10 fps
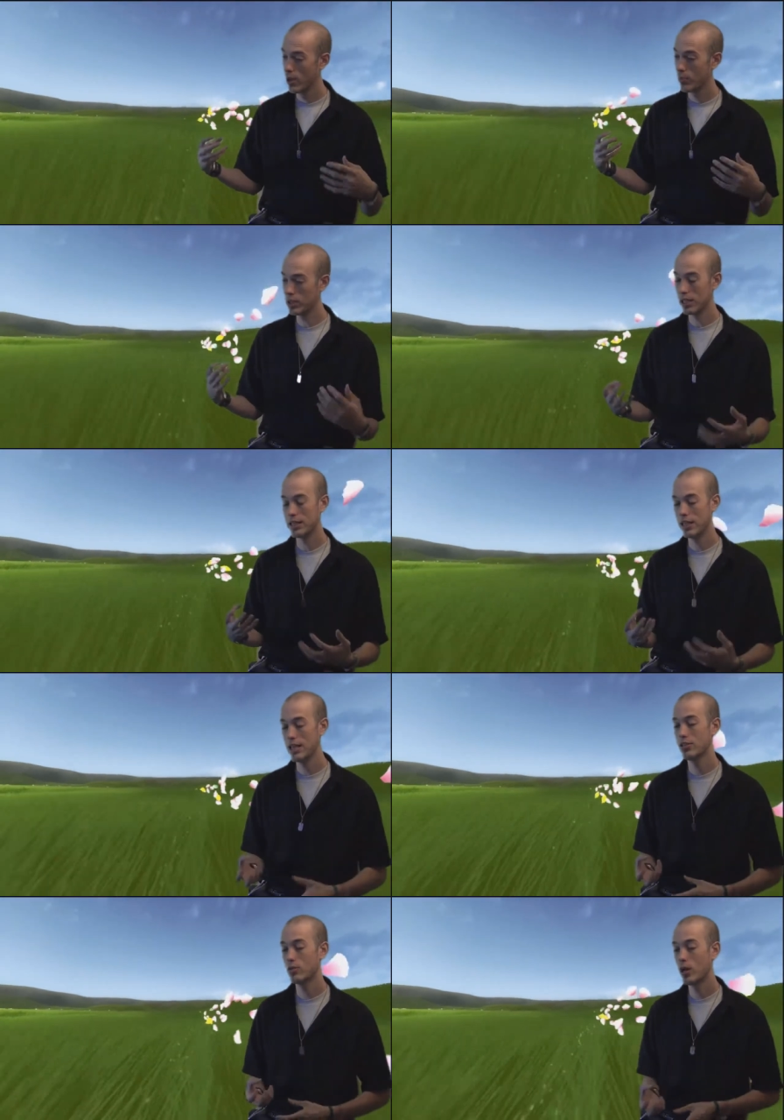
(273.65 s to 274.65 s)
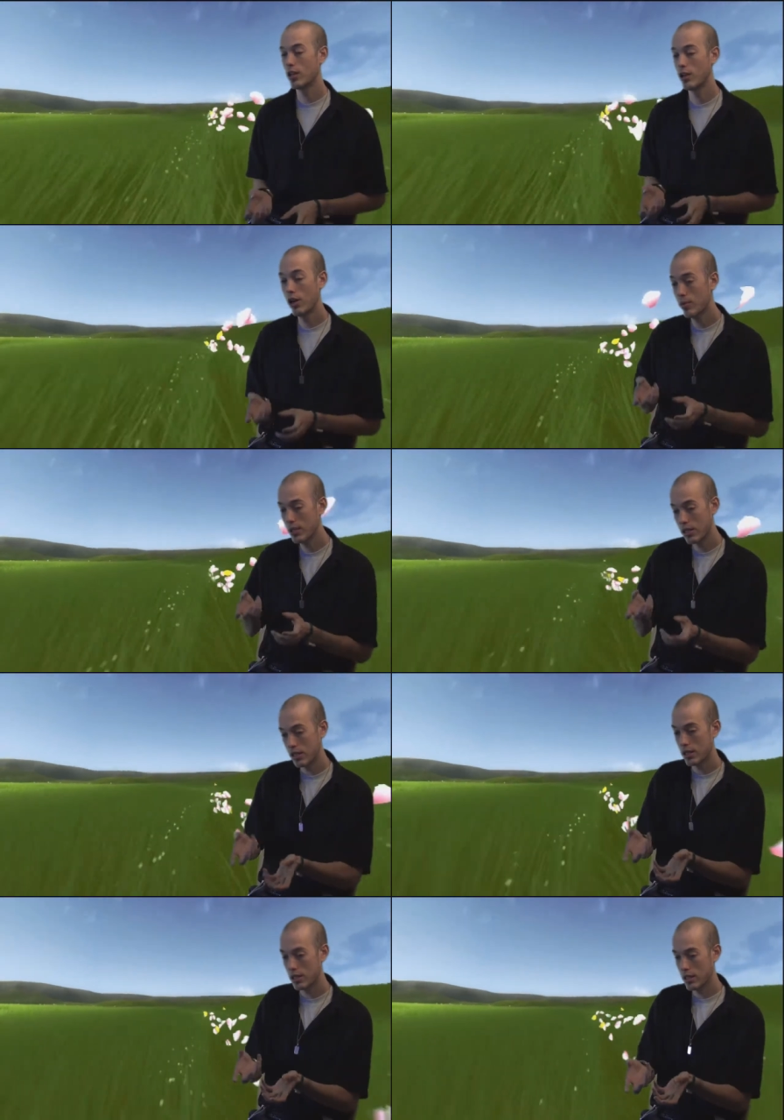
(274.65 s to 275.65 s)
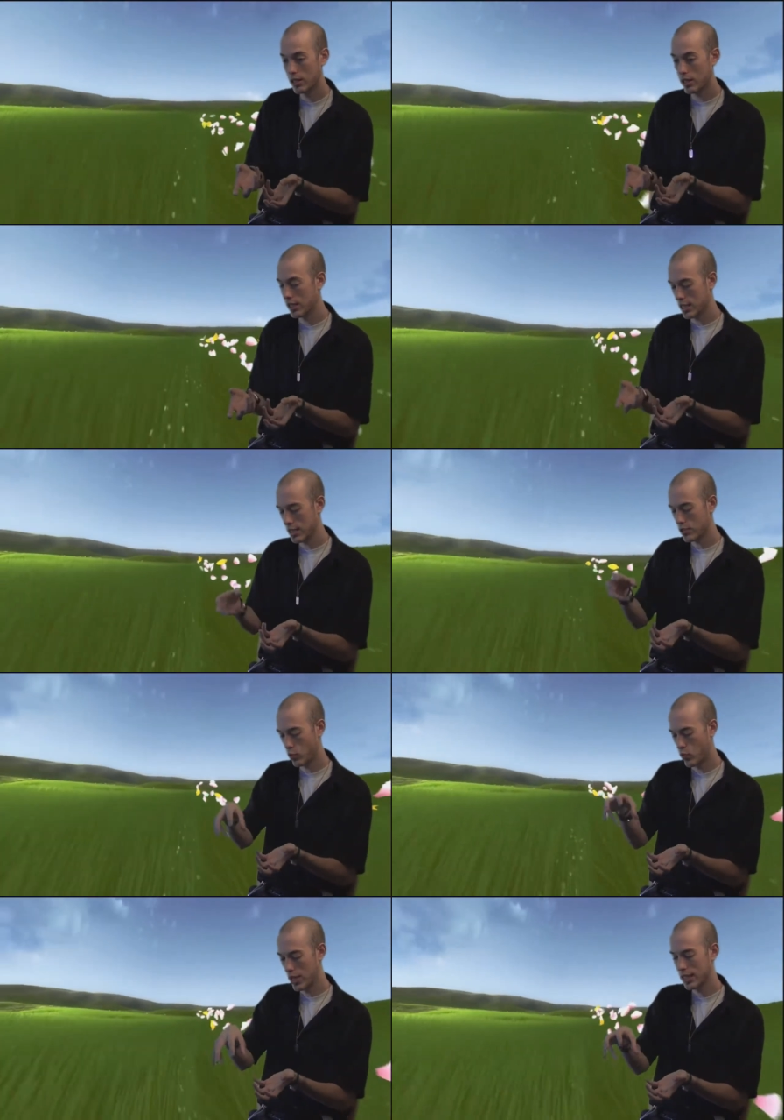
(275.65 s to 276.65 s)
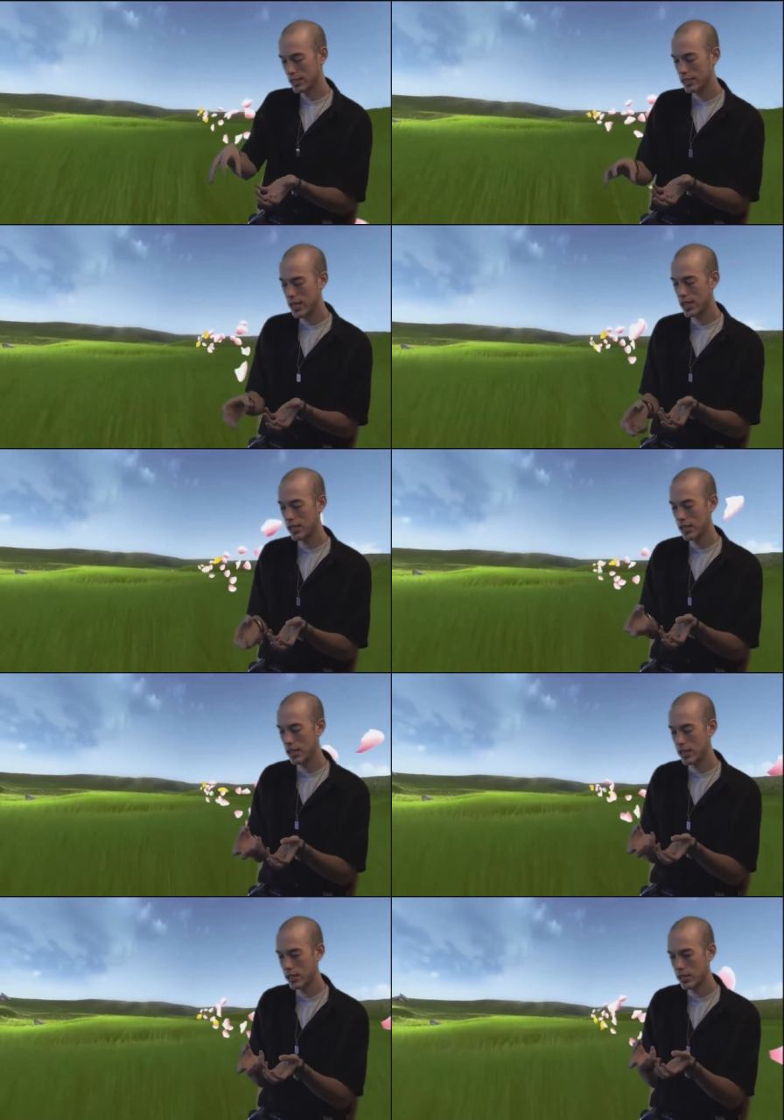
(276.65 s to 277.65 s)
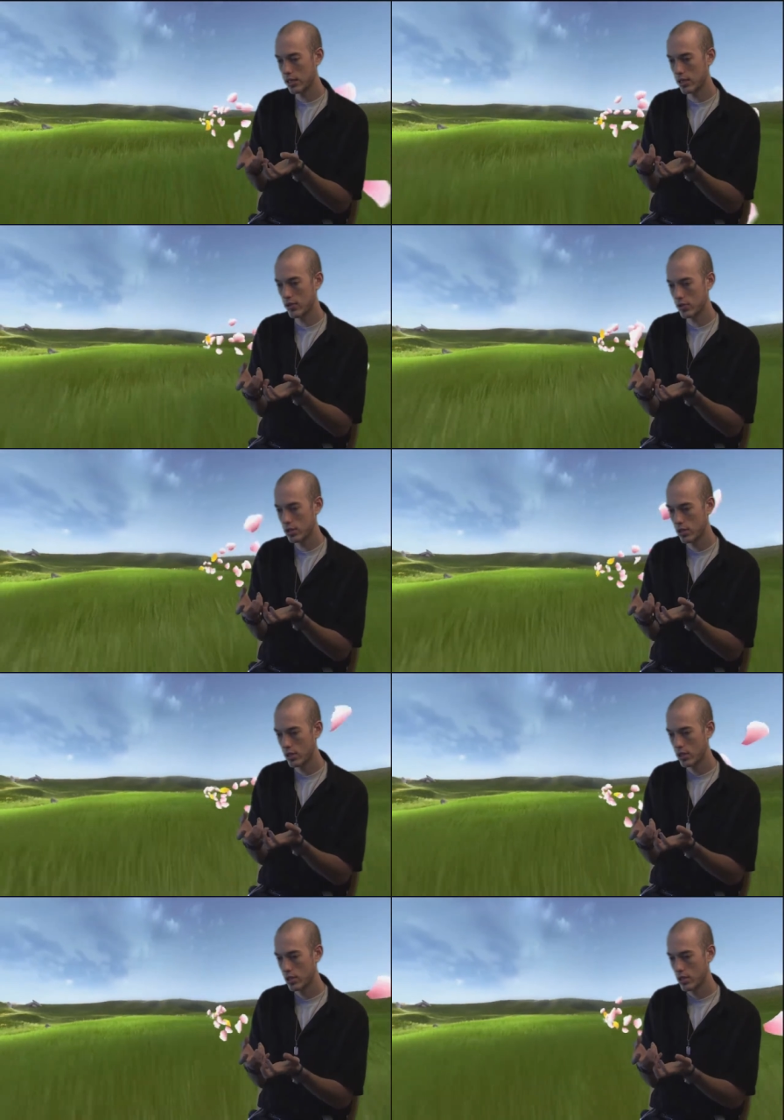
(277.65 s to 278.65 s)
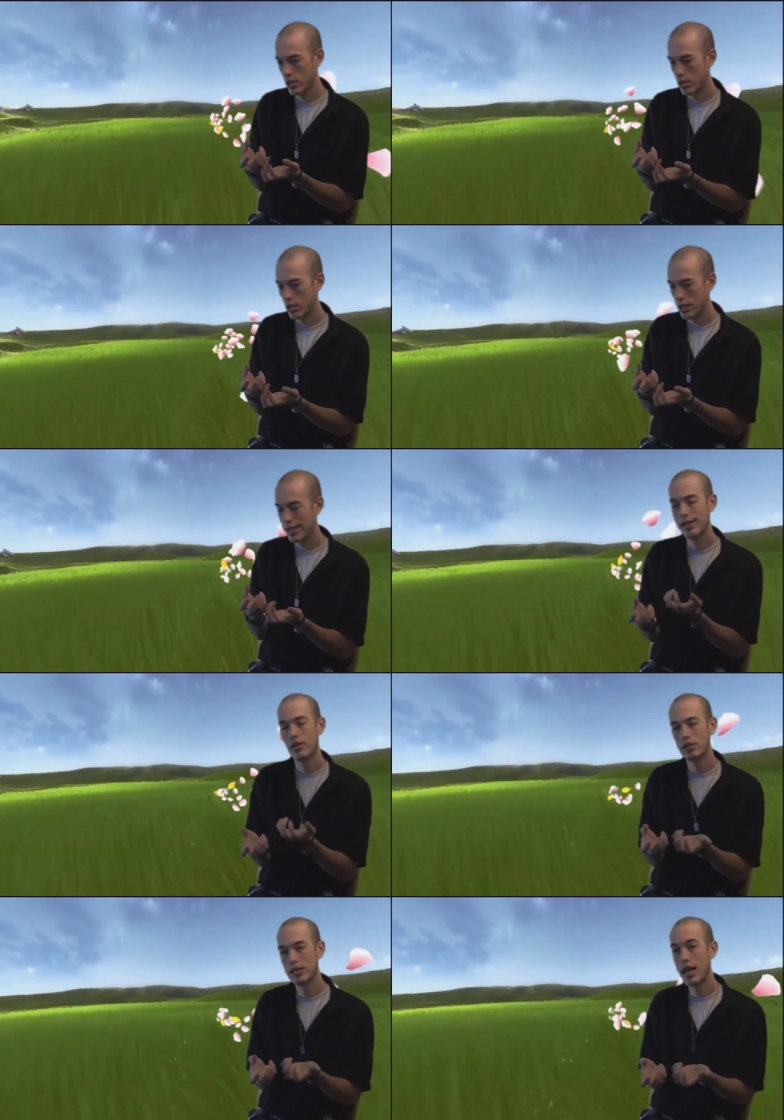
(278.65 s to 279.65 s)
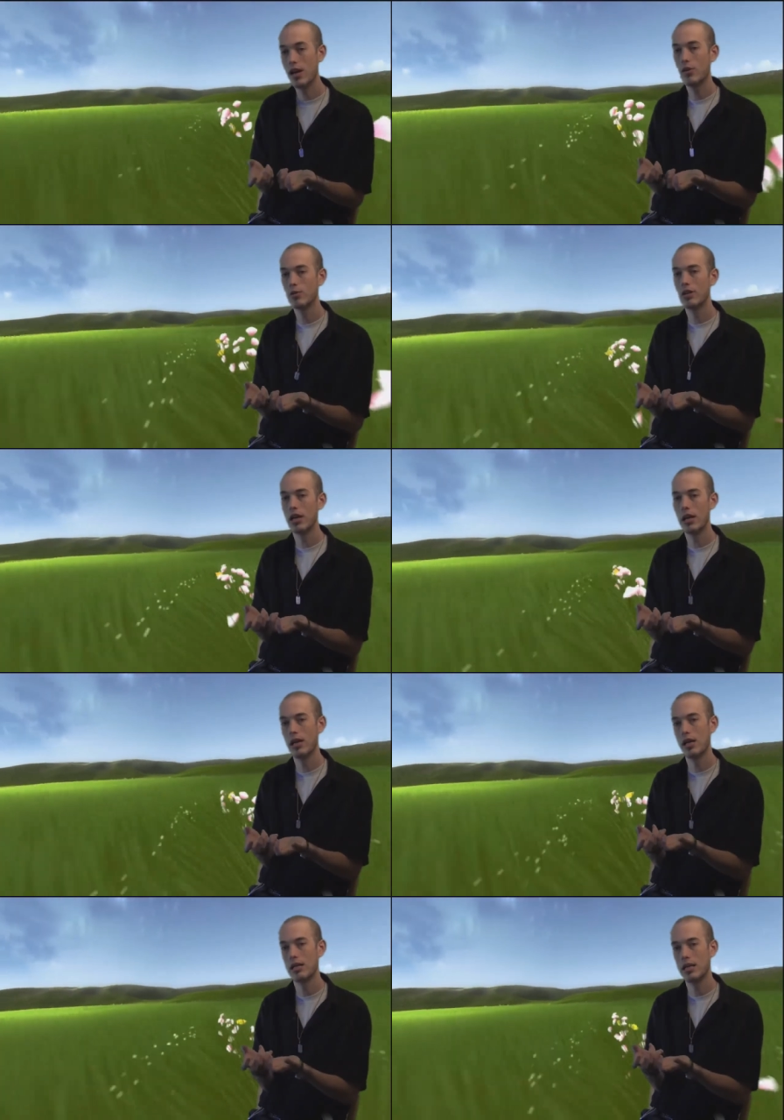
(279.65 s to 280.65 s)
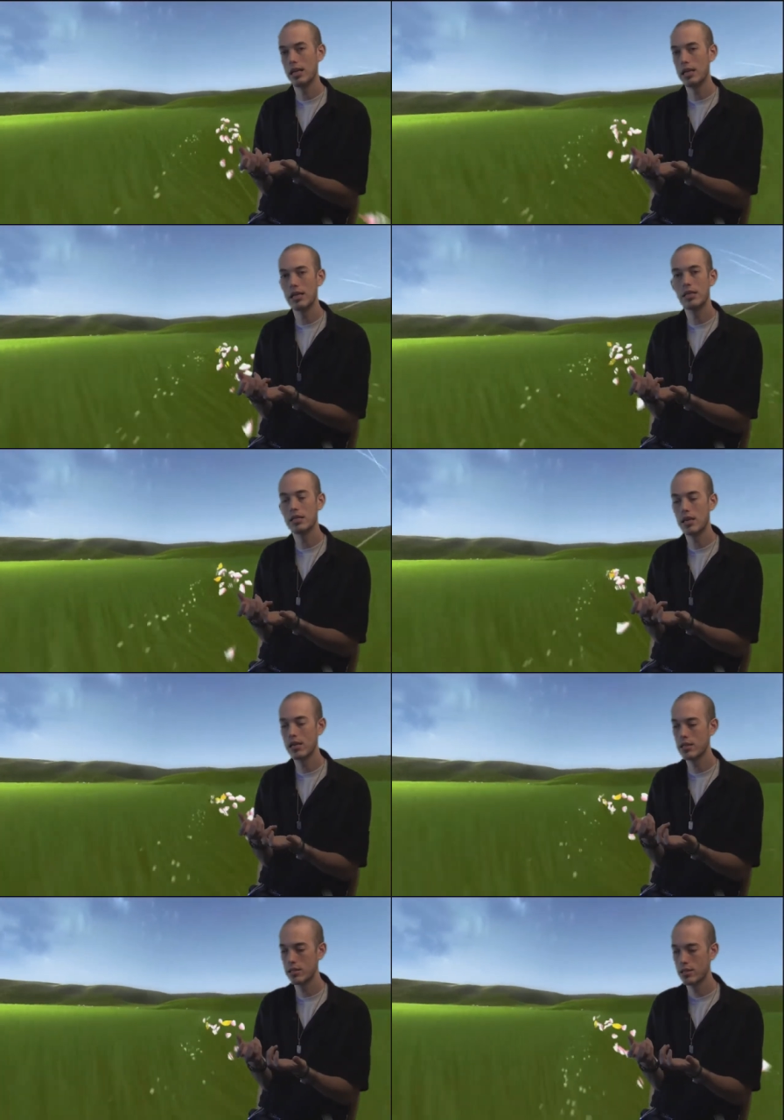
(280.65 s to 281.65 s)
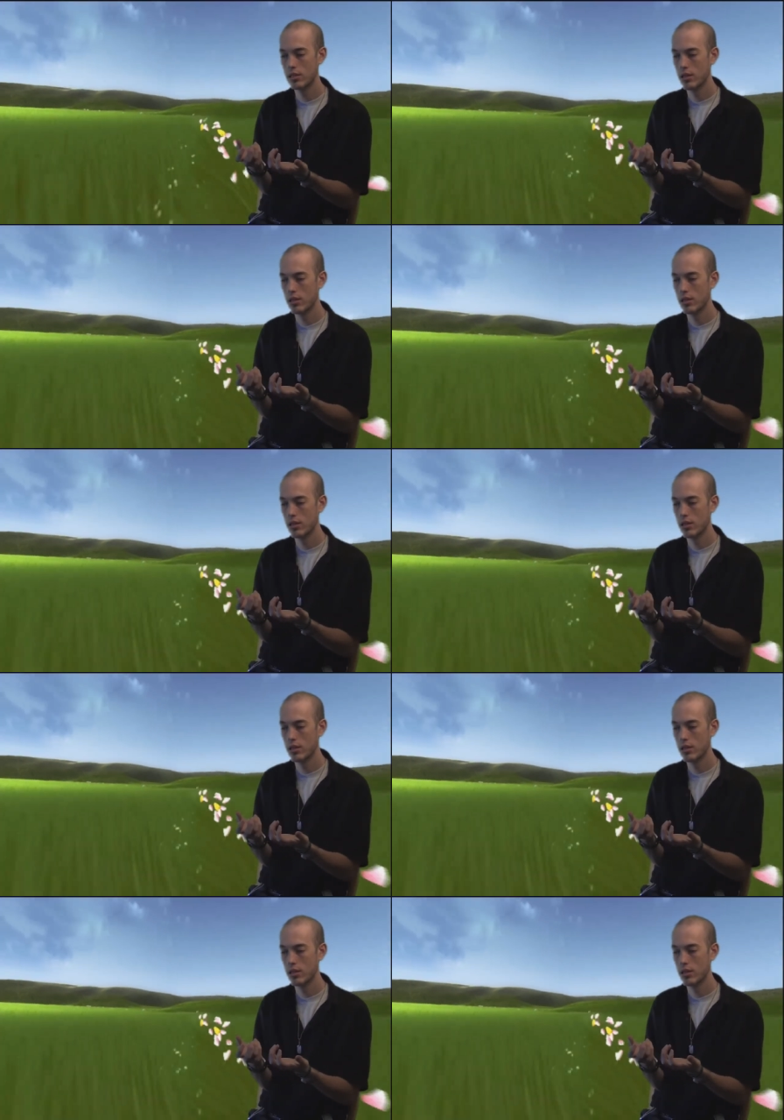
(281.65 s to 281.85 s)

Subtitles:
But he takes the rotting arm and he has the ring set in it, and he kneels down and he says,